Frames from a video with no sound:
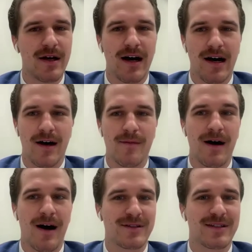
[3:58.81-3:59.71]

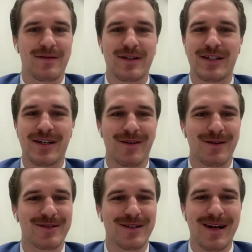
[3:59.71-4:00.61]
Obviously, Richie
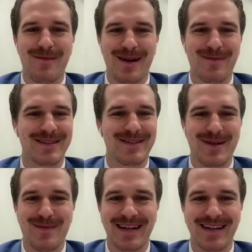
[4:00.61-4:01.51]
Calveruso coming up with two
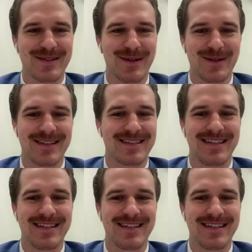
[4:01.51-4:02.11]
of the biggest goals of the